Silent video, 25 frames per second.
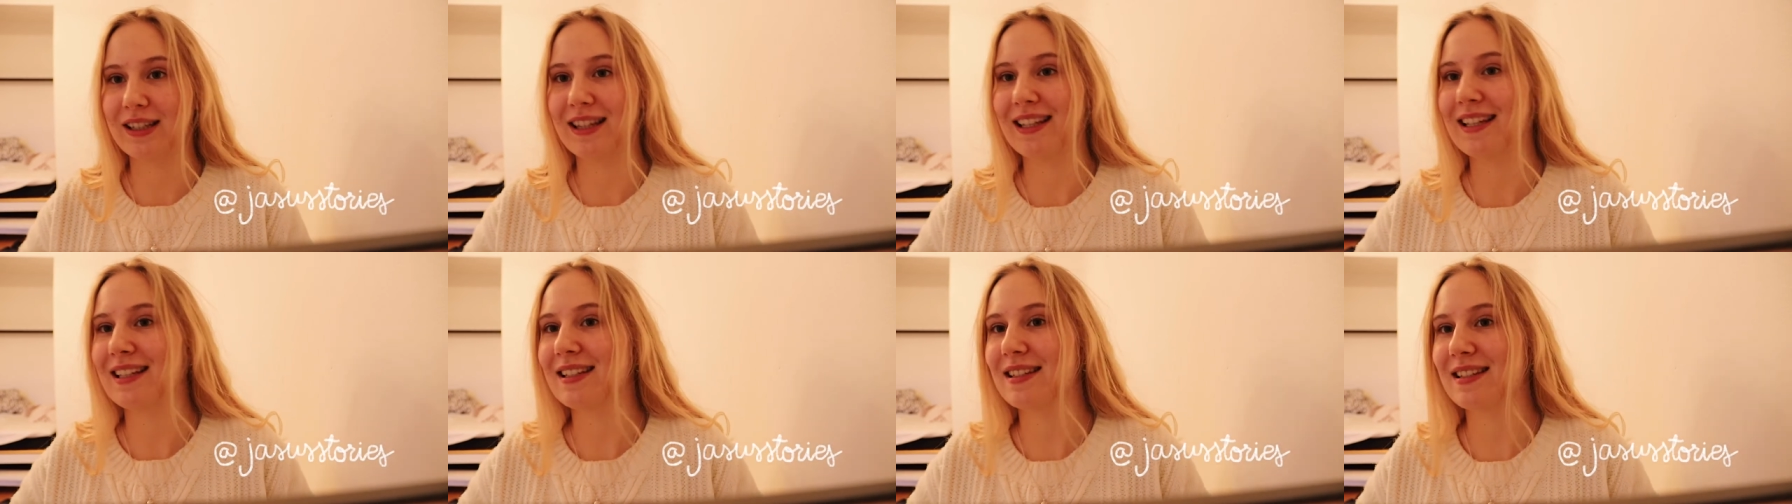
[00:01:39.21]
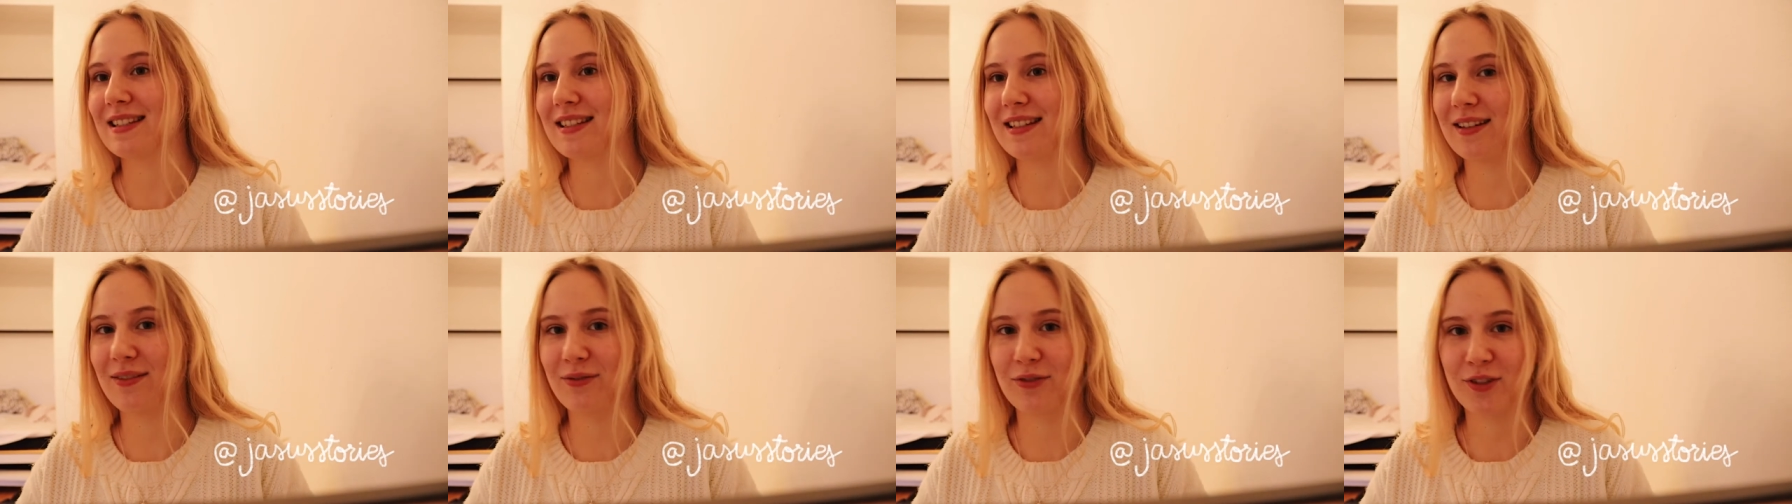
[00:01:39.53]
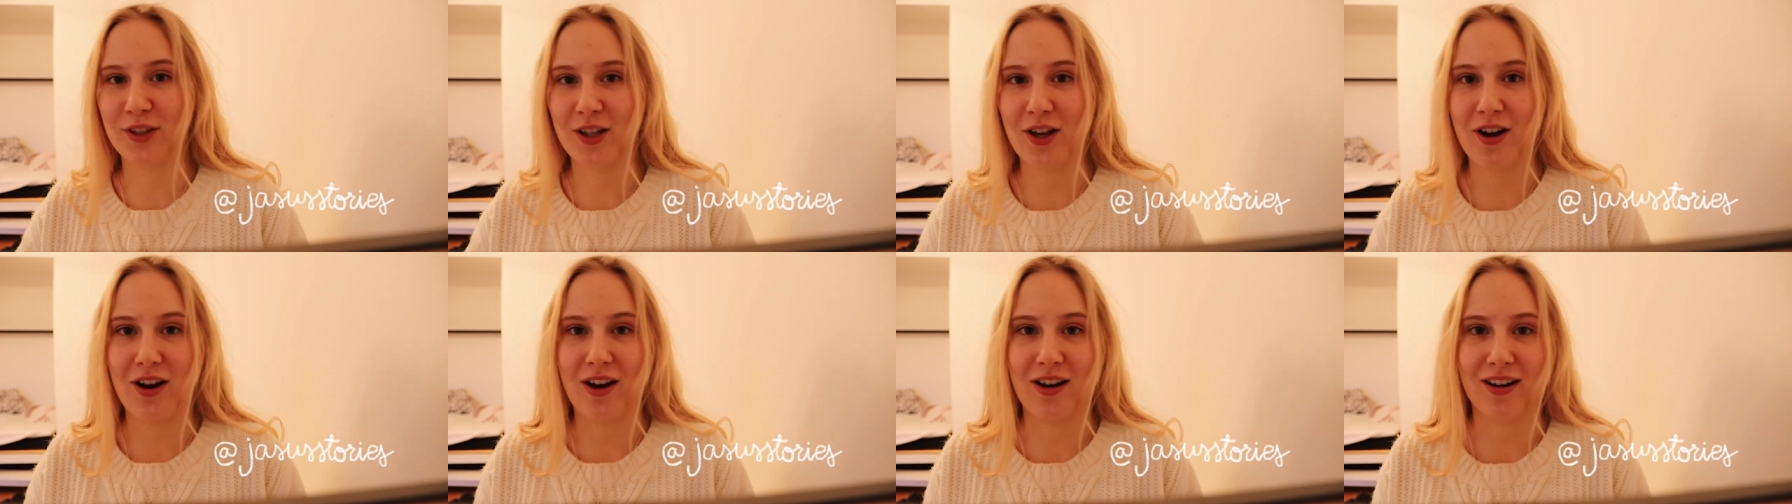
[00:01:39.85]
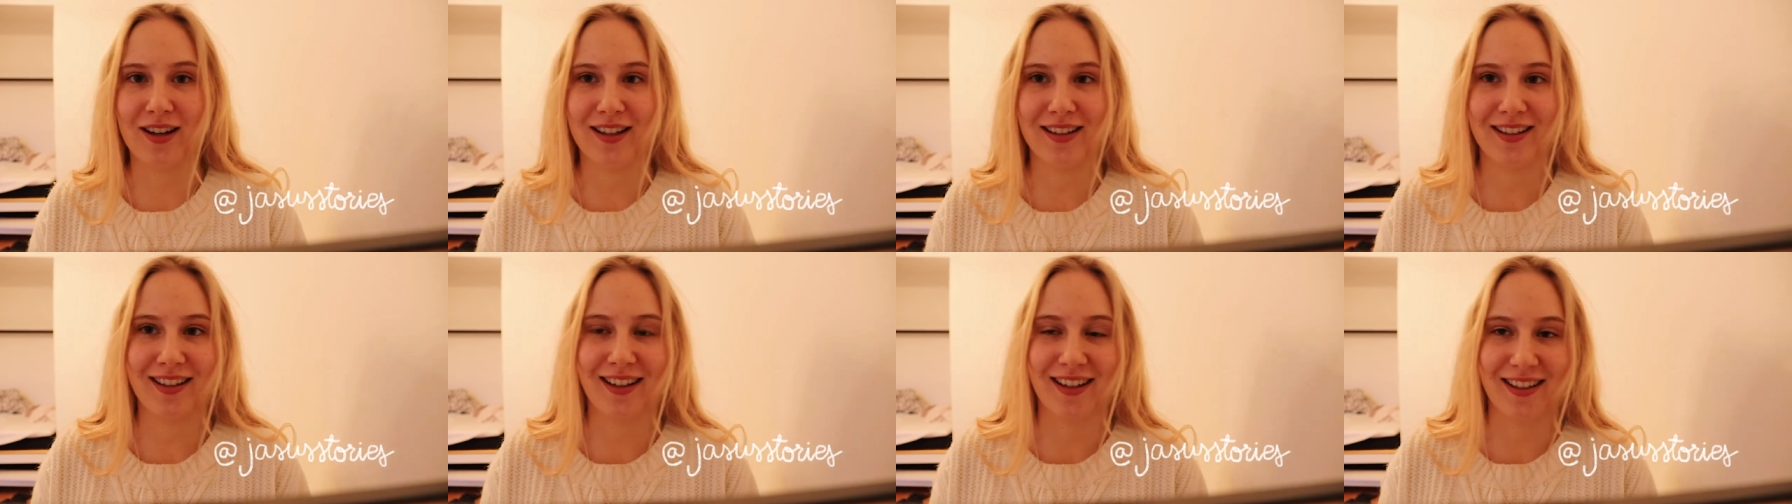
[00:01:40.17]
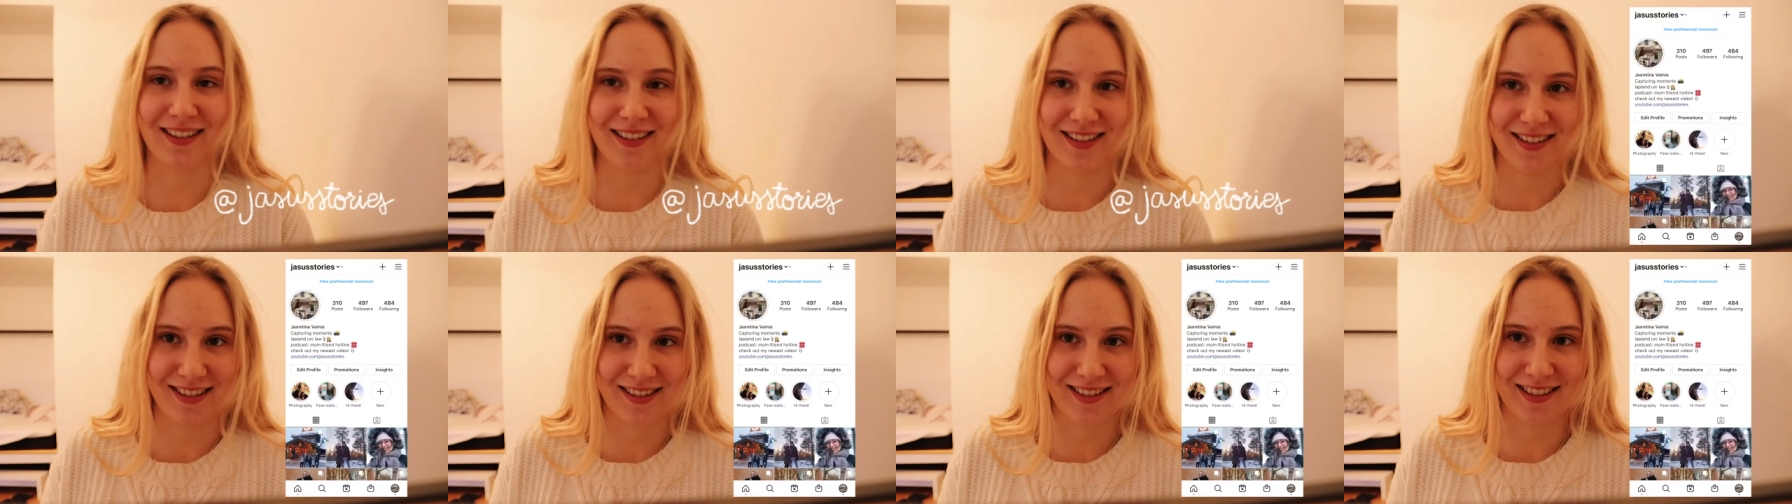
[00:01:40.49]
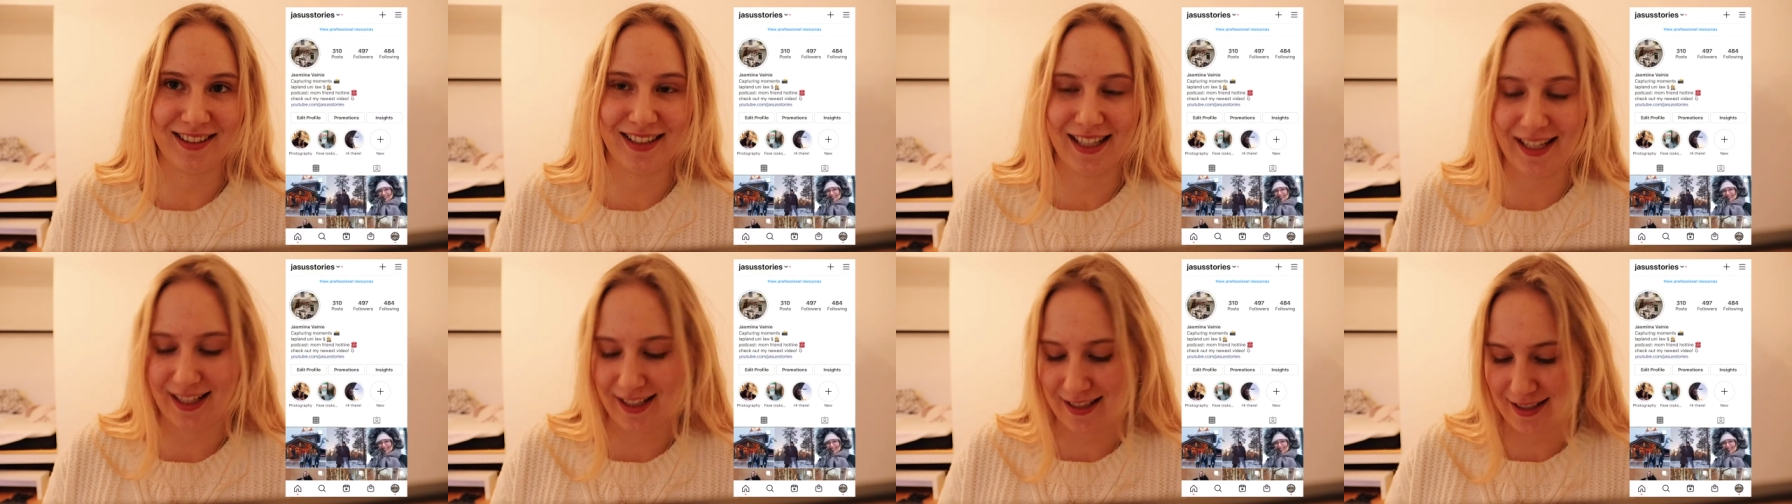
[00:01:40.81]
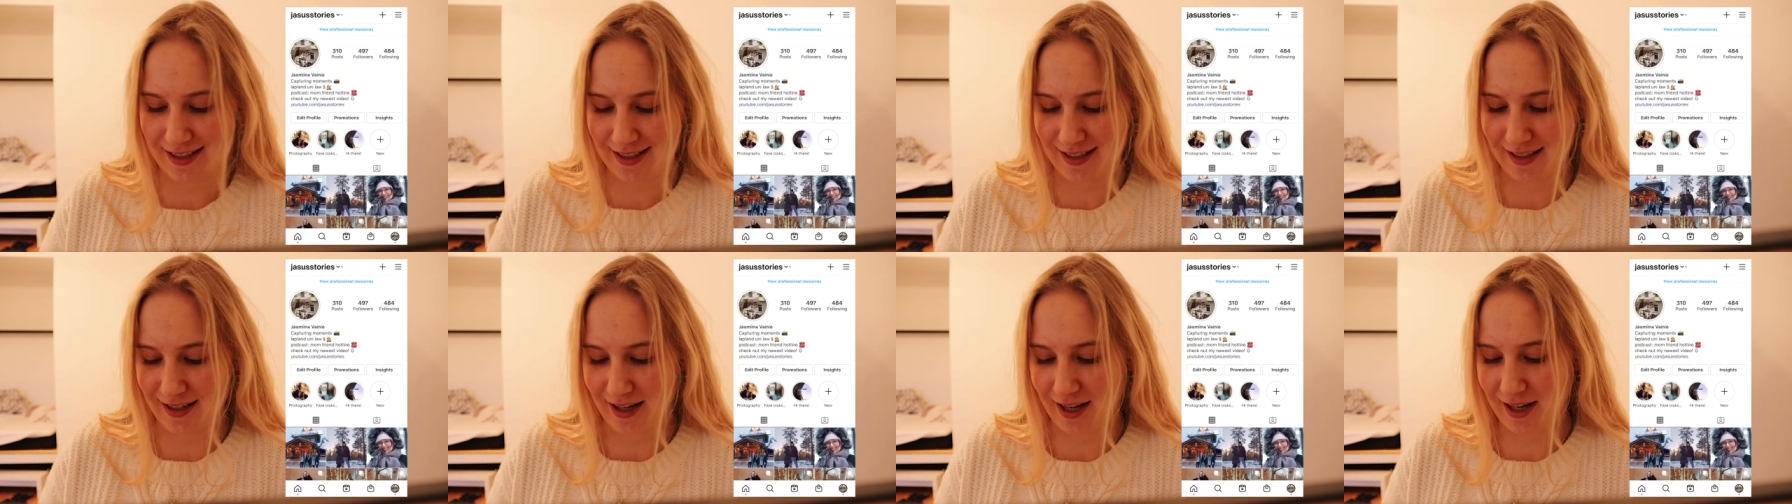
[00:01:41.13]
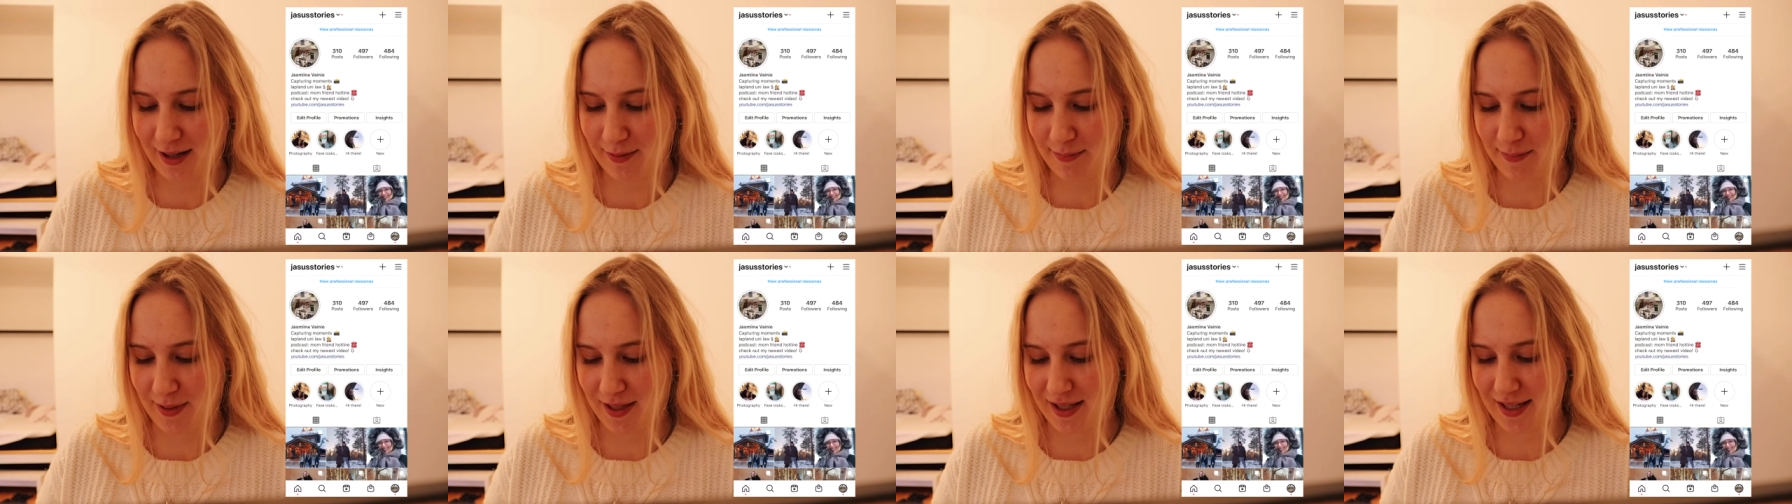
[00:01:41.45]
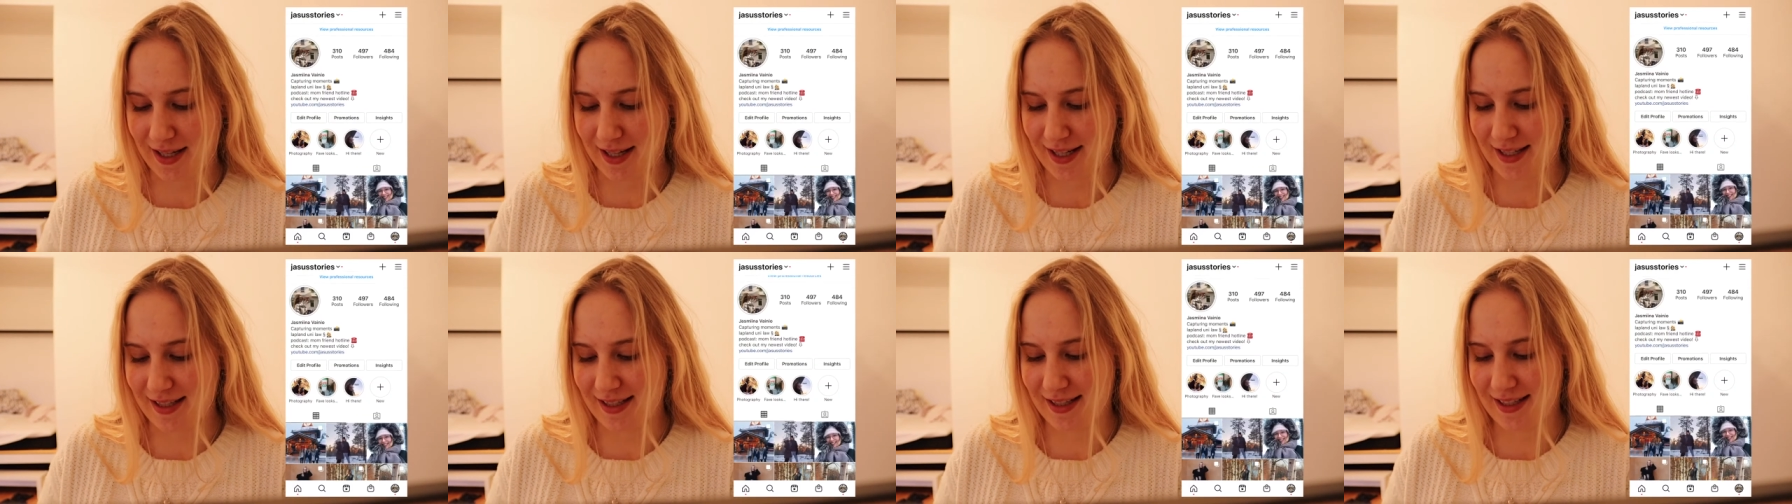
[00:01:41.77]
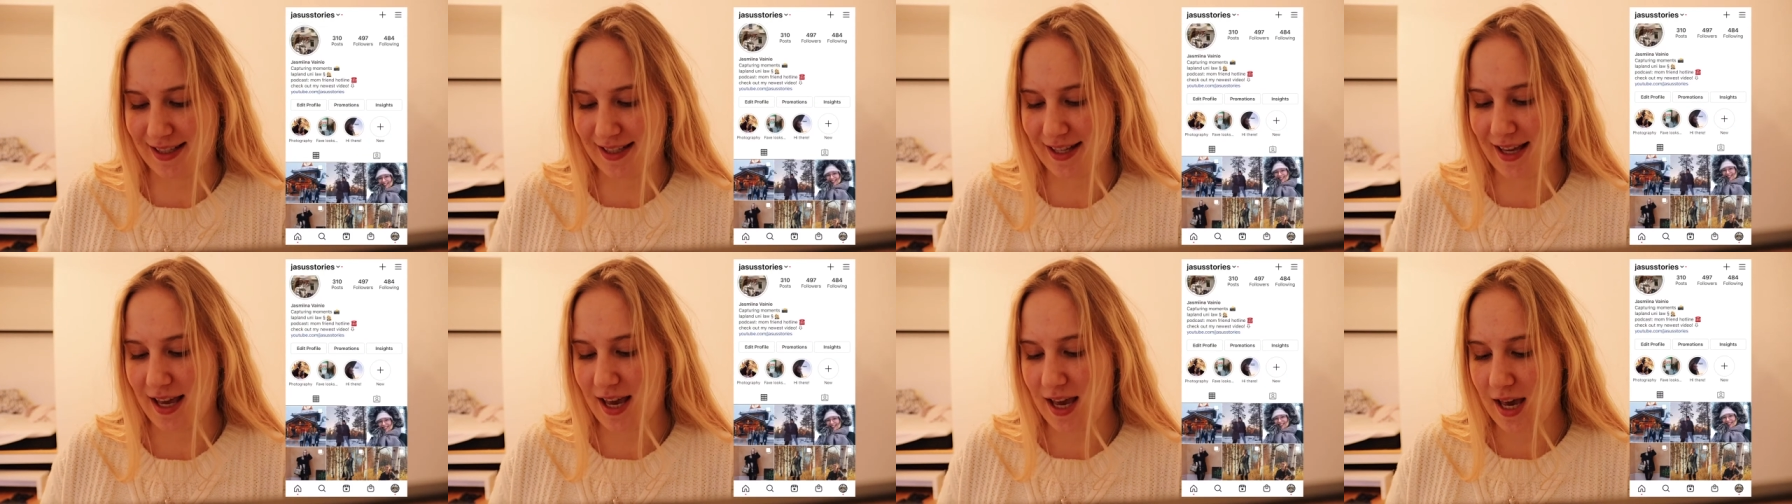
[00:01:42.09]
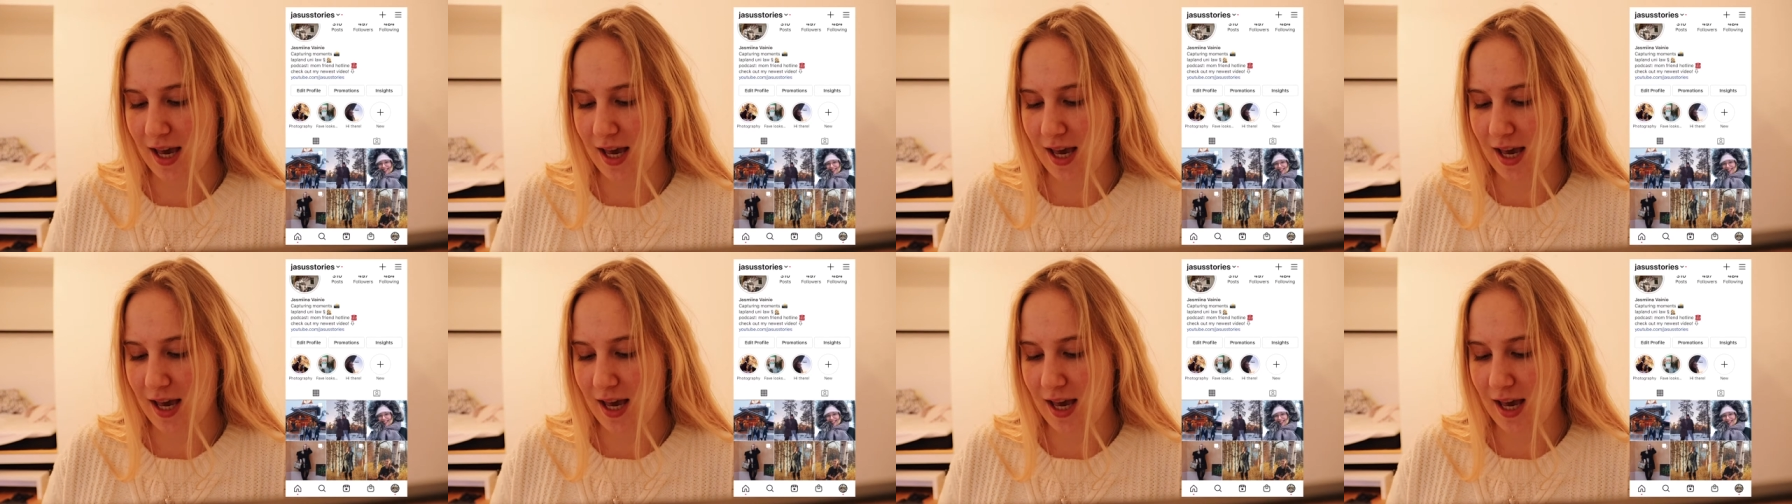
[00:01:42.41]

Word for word: This vlog got a little late start because